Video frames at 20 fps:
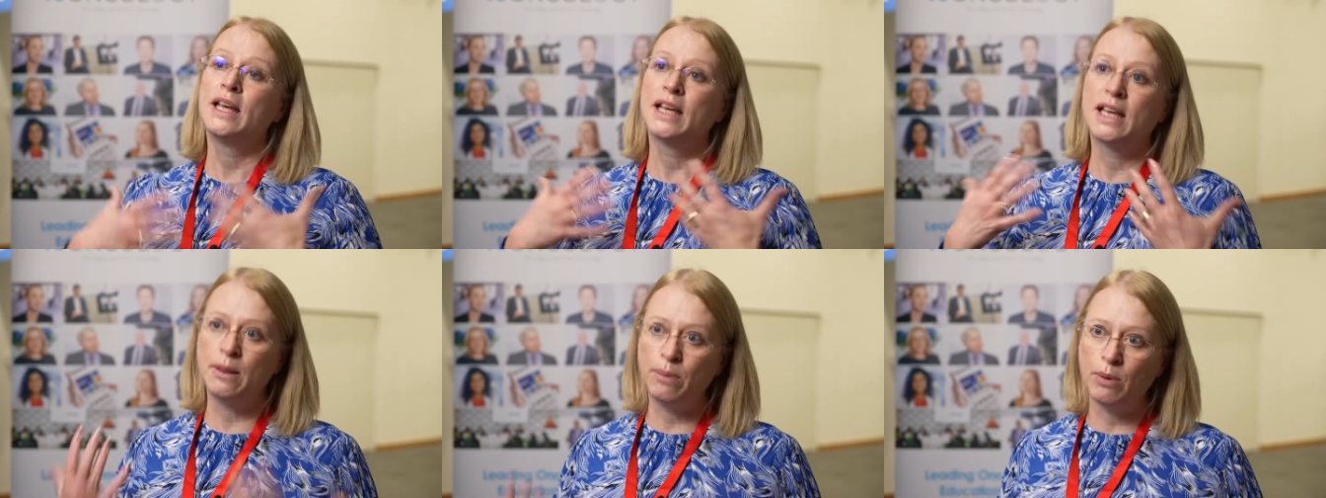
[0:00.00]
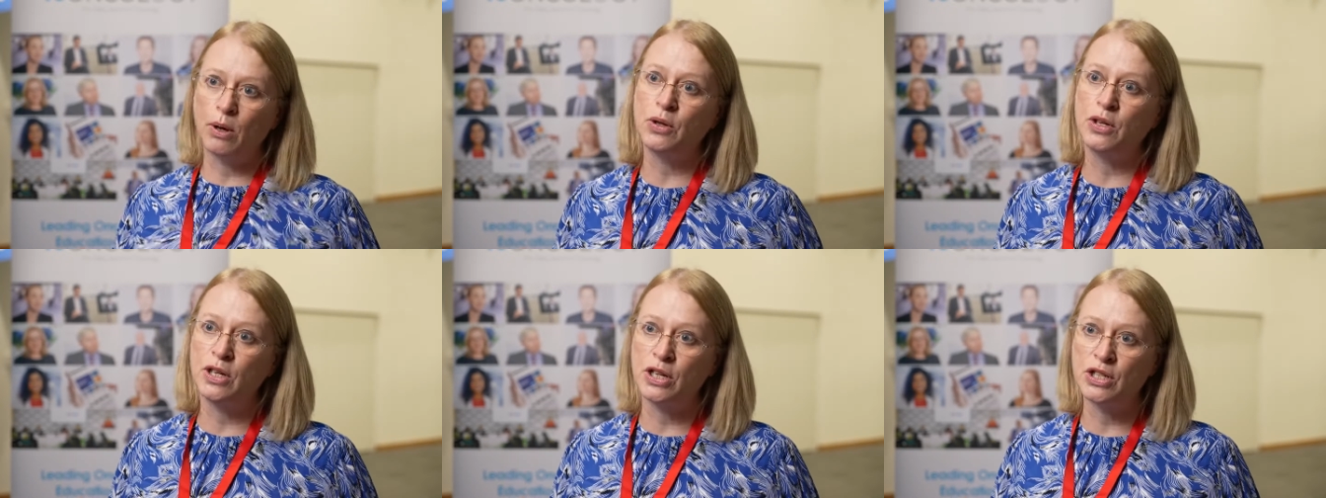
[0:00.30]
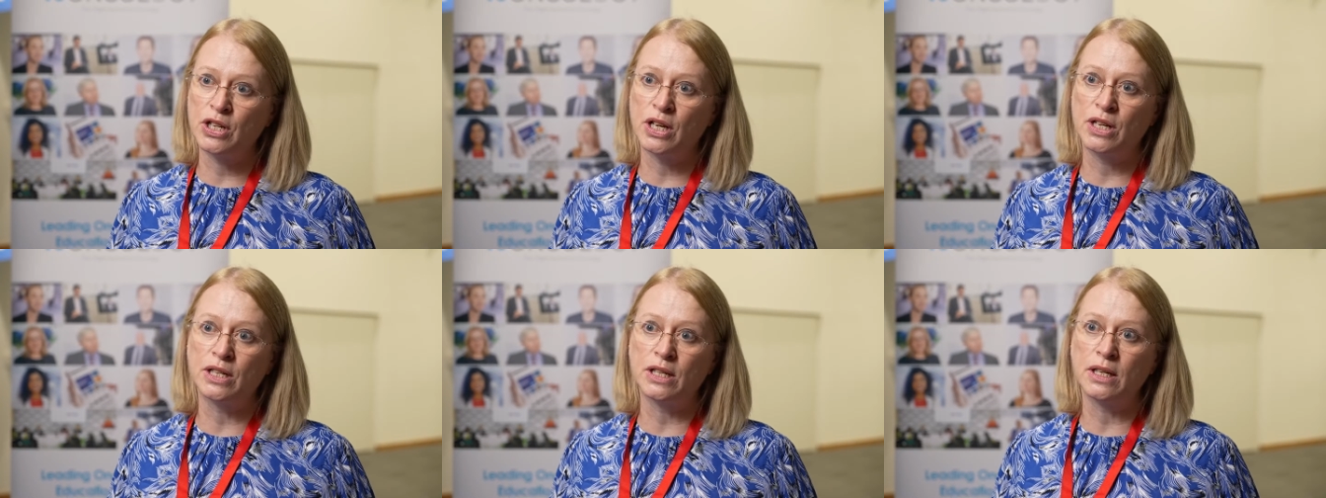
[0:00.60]
keep it on the
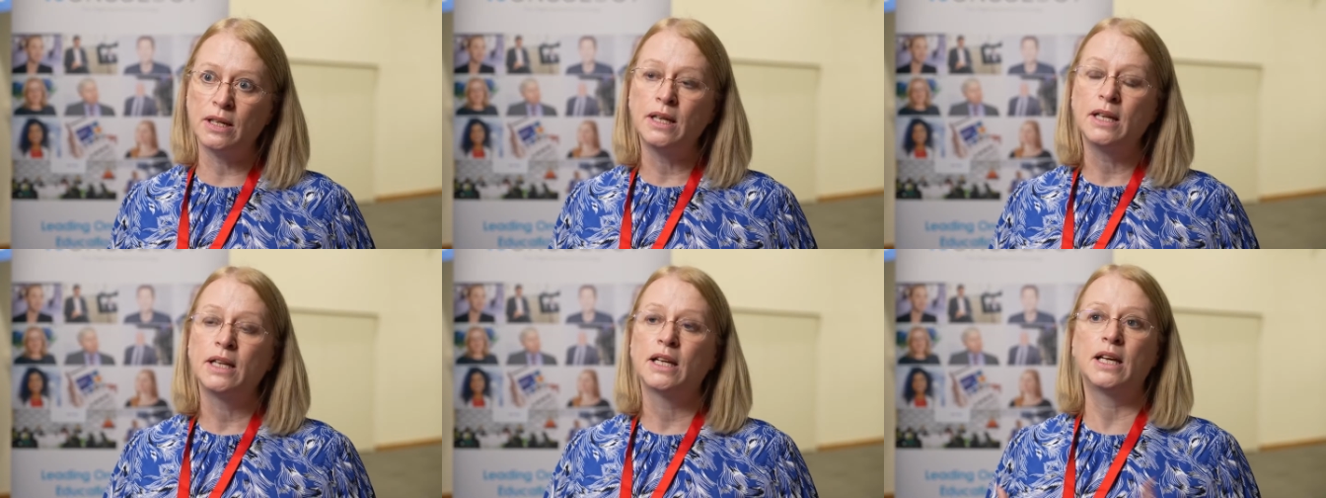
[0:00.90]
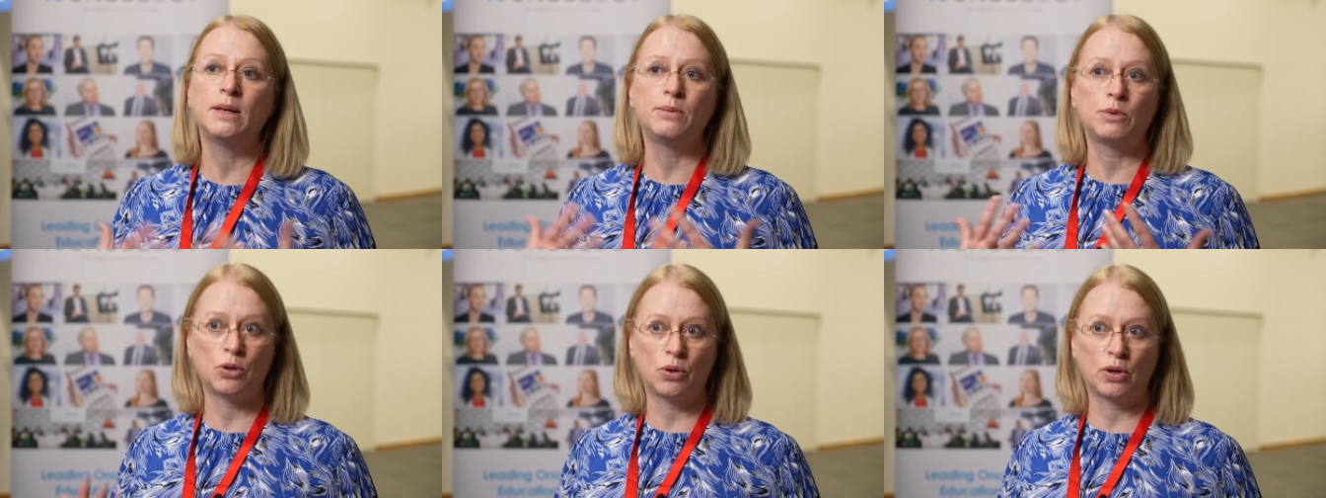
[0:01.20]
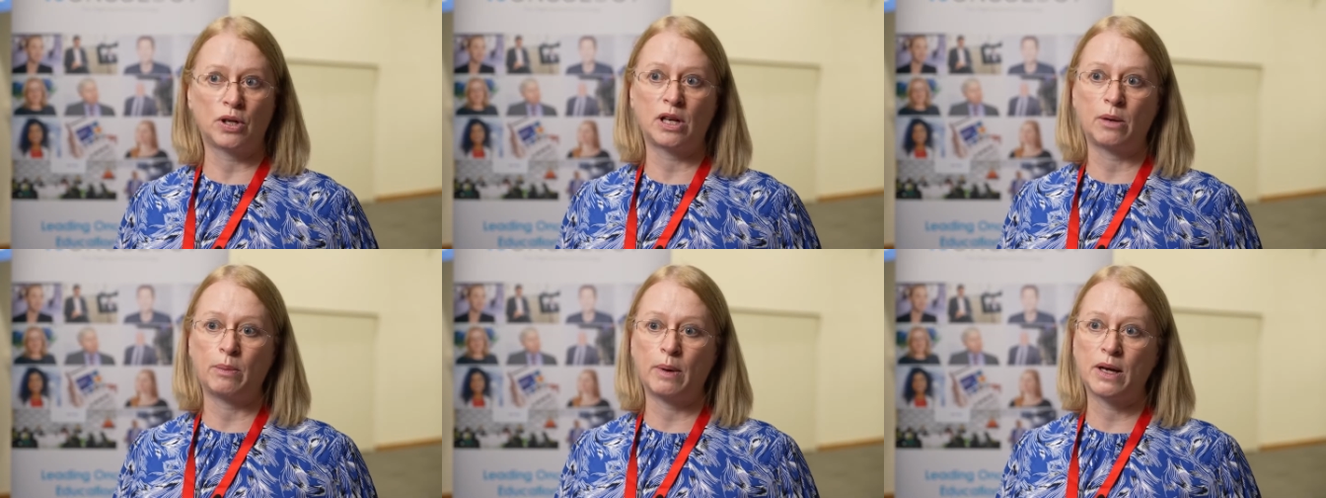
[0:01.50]
agenda, keep
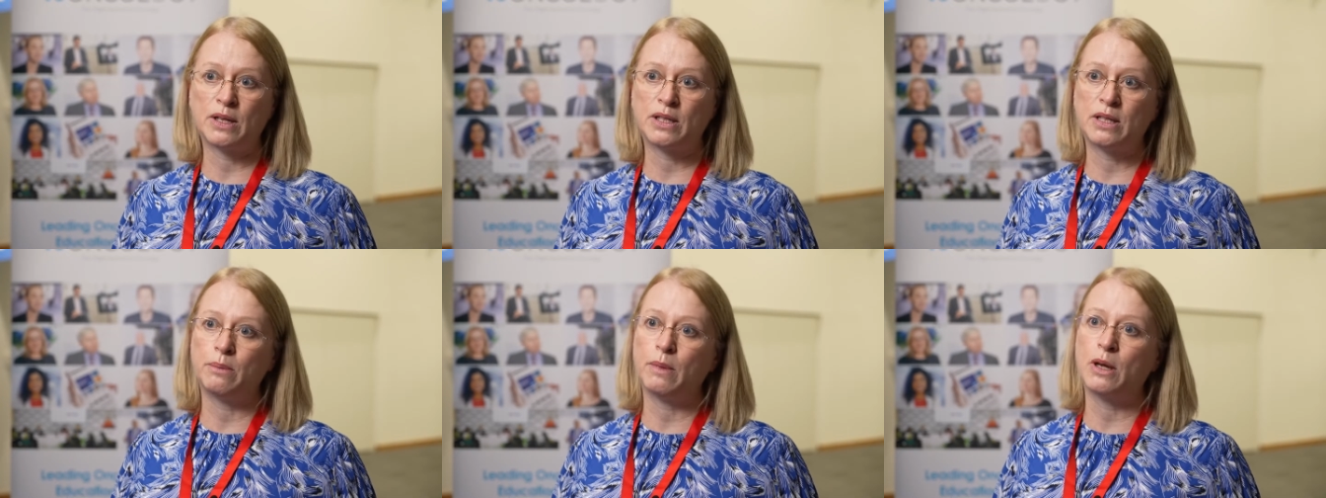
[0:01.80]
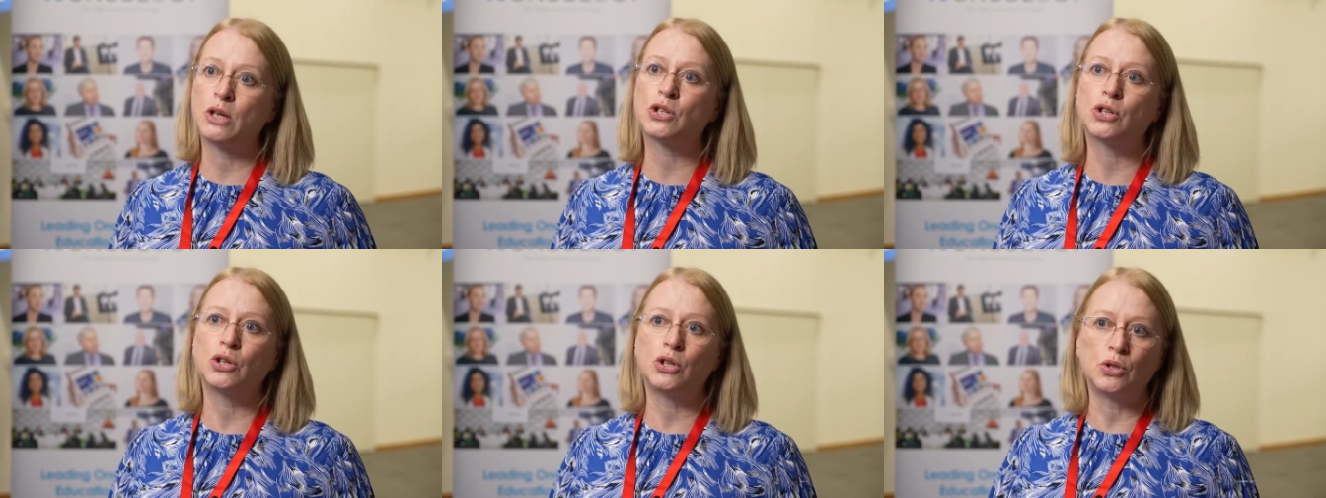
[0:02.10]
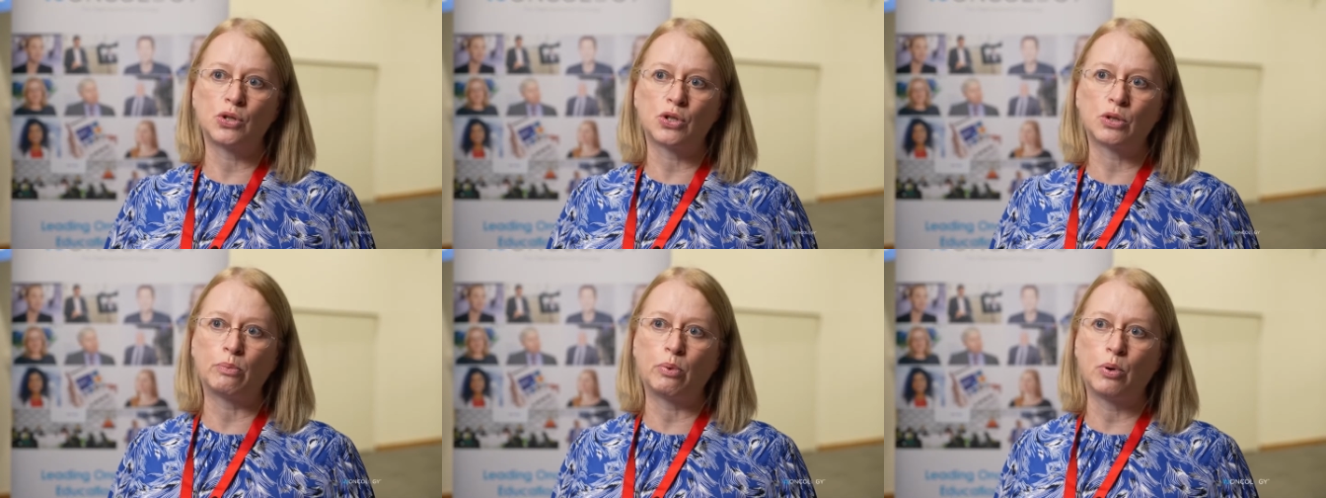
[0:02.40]
talking about it, make sure
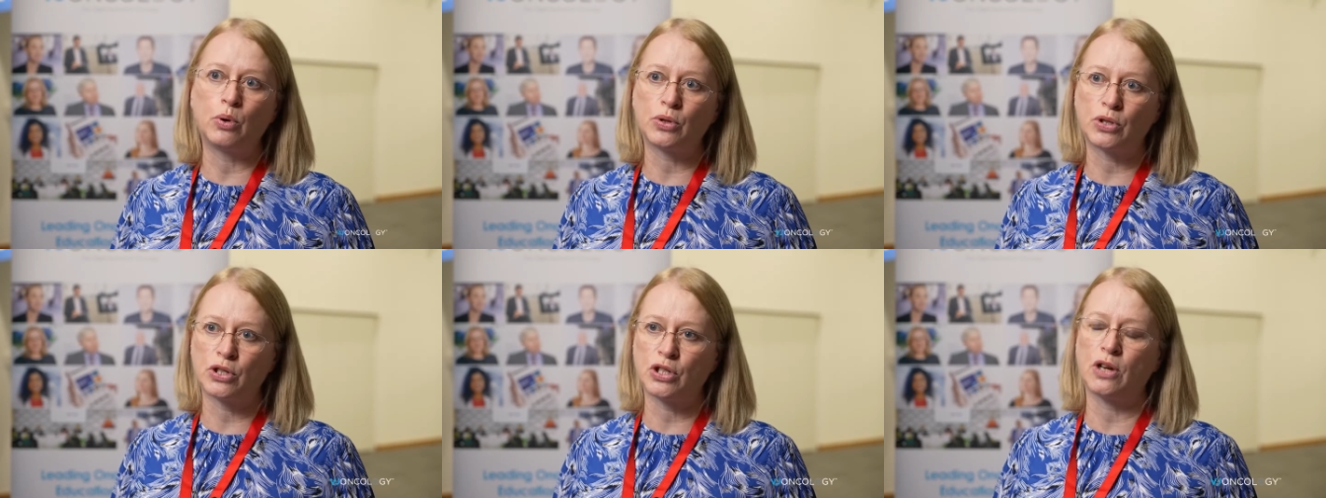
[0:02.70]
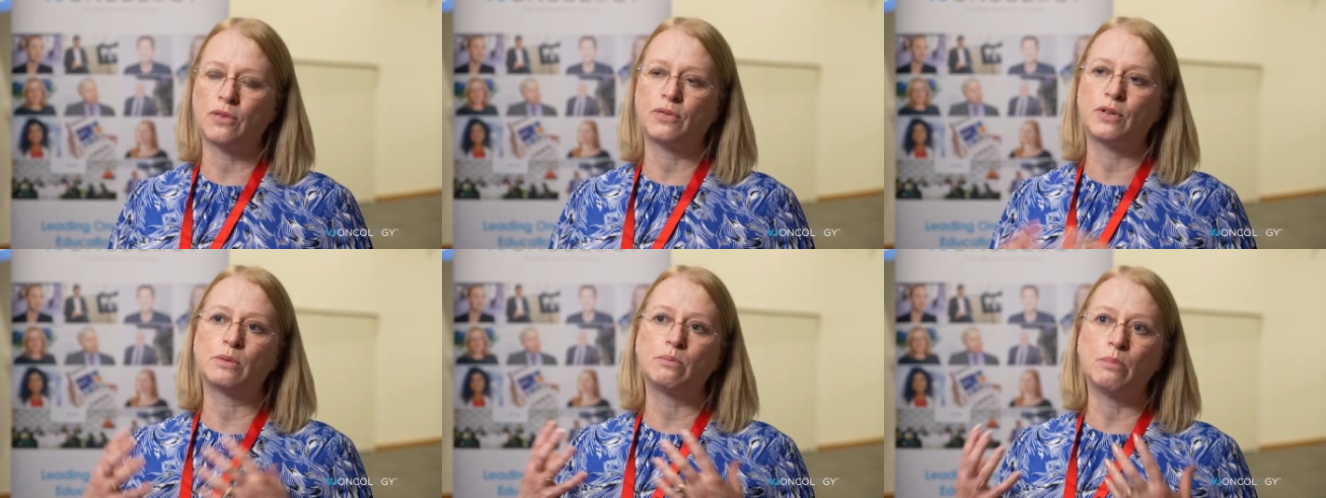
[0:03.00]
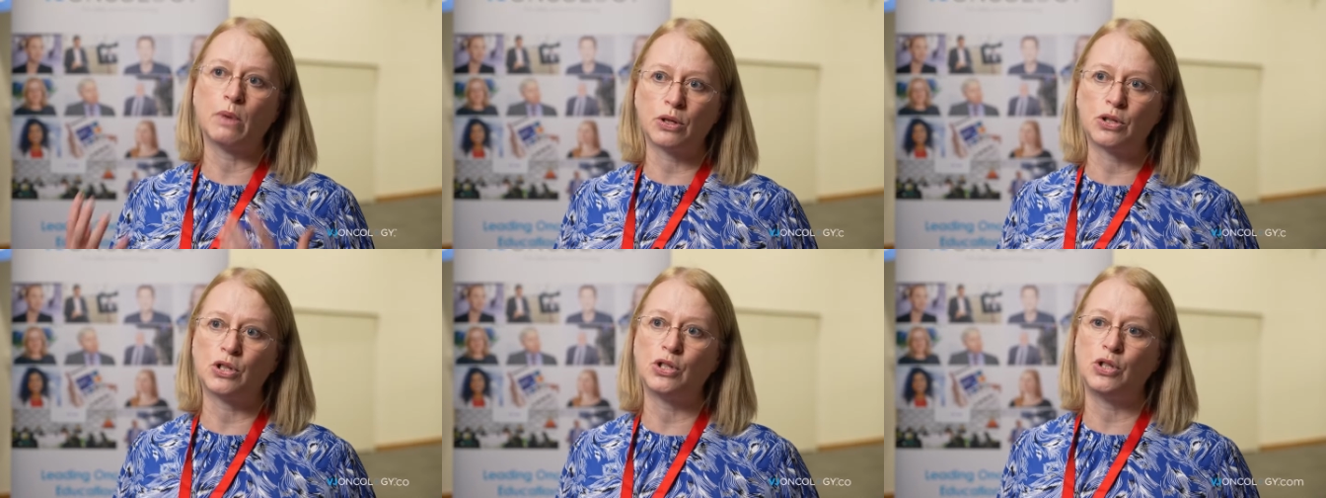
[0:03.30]
you support staff as
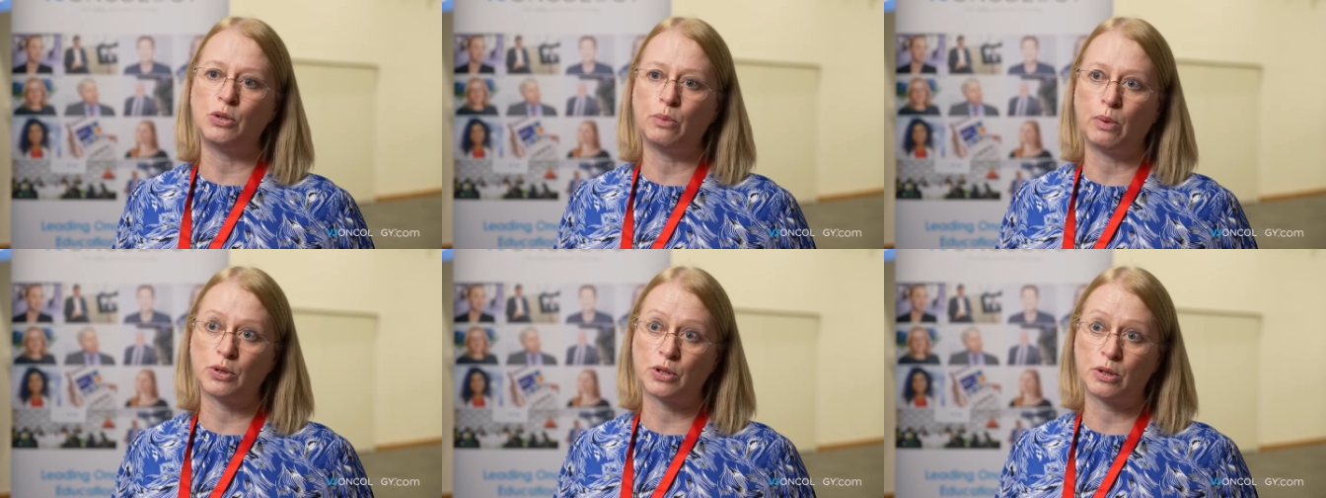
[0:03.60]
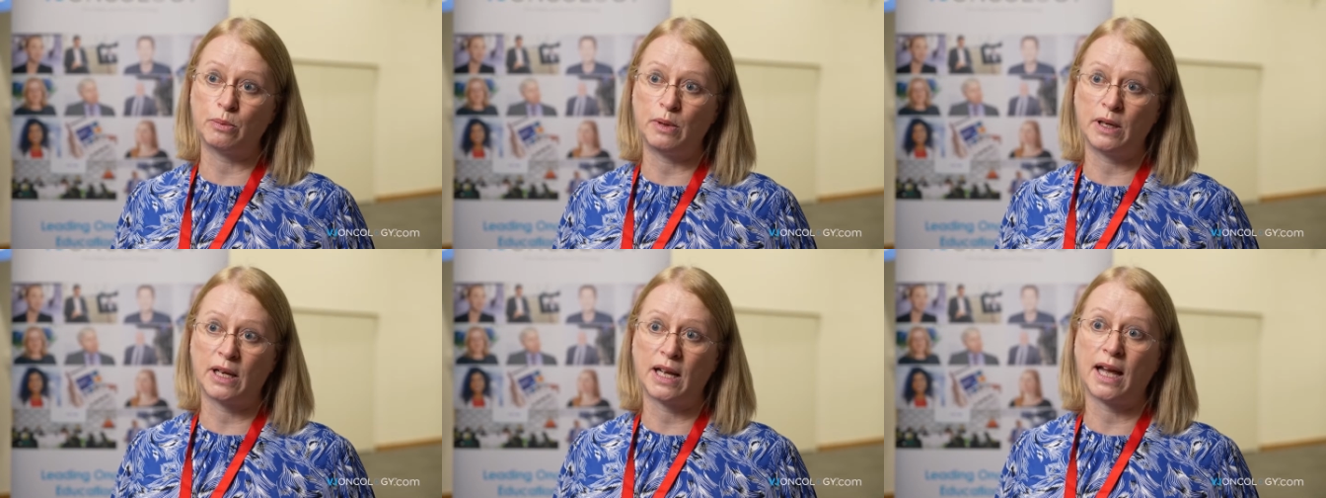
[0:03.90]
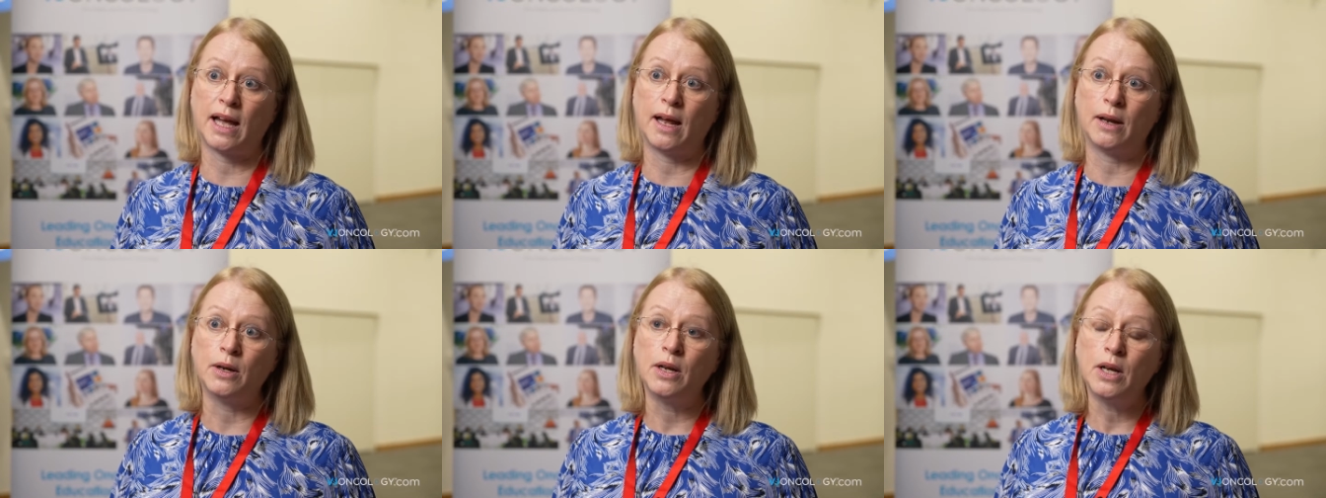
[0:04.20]
much as you possibly
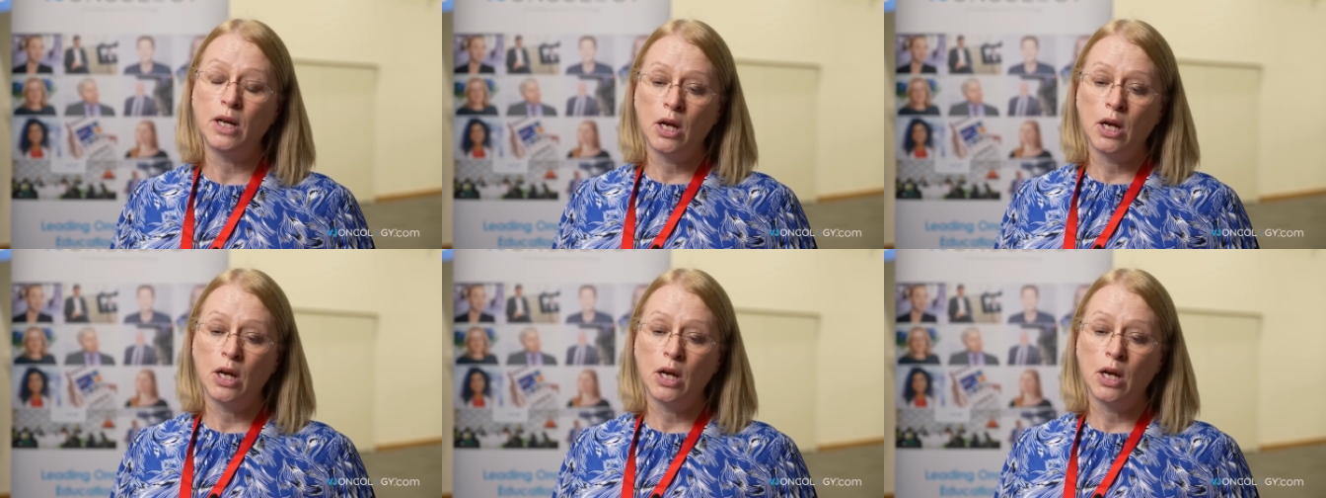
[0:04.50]
can